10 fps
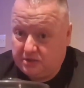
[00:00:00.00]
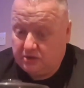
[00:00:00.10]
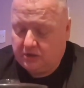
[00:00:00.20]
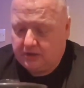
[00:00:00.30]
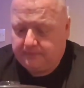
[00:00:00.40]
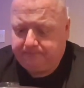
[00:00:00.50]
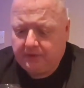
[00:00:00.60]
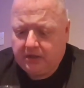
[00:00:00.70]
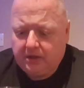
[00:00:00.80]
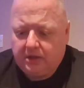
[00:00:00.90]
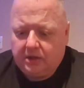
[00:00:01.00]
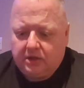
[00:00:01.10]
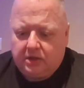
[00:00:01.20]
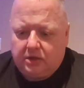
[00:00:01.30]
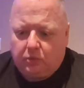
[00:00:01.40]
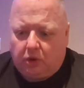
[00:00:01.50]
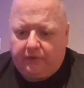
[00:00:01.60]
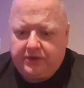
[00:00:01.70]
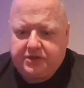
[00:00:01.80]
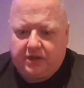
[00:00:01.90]
Okay.
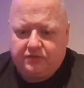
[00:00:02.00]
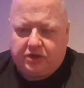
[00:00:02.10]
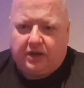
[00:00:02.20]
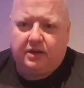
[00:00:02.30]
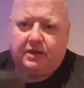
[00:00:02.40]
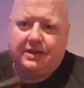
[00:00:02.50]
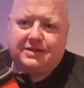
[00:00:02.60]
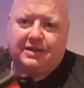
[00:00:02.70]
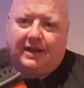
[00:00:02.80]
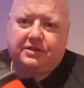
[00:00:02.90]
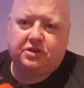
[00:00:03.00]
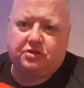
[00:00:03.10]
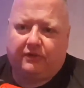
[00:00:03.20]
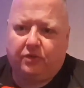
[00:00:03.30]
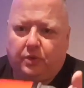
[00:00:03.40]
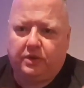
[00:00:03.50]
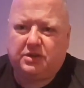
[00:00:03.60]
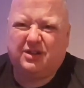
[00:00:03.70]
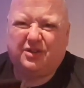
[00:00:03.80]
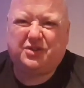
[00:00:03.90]
What this gives you is that to travel with.
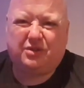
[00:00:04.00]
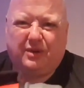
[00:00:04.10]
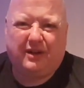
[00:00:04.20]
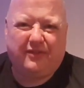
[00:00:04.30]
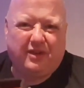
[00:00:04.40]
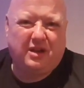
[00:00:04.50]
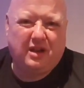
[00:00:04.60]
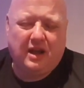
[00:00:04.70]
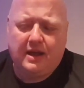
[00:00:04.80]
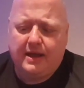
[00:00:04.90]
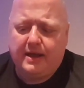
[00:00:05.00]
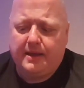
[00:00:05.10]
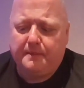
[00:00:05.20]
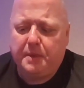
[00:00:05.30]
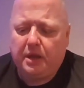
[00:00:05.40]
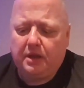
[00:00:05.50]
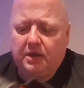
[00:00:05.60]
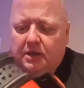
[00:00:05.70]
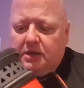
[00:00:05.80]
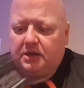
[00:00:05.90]
It's not too heavy, and
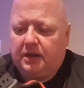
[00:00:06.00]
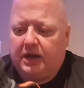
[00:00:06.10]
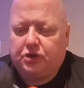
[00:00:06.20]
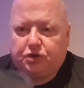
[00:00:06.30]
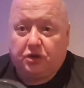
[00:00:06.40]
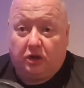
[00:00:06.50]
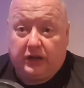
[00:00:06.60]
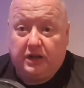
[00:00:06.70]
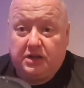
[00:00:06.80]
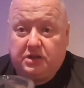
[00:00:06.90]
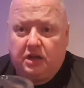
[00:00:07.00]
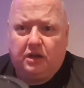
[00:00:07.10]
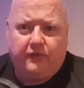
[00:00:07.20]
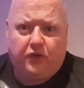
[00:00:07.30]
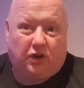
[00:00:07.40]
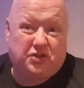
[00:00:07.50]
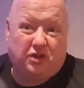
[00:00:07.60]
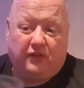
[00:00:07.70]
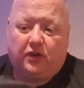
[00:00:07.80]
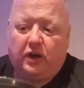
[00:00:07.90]
it does all it needs. You've got
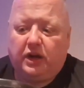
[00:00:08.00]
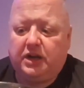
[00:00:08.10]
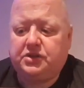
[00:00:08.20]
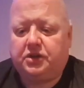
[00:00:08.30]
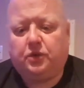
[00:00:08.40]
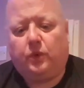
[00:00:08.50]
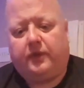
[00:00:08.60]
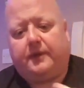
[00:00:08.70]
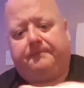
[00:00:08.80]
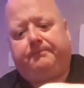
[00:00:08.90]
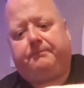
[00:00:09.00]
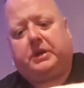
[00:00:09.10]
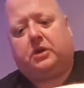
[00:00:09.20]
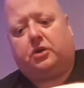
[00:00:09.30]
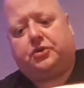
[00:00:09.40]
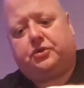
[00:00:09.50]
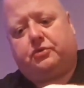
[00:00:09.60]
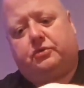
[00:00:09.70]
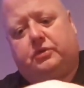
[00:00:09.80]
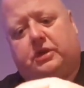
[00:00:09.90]
sort of all you need to do with it, because,
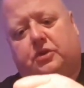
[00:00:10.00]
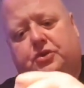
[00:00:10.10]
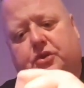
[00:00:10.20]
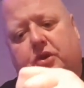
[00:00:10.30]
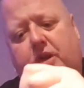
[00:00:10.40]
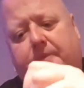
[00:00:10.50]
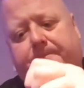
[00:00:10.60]
and I'll show you.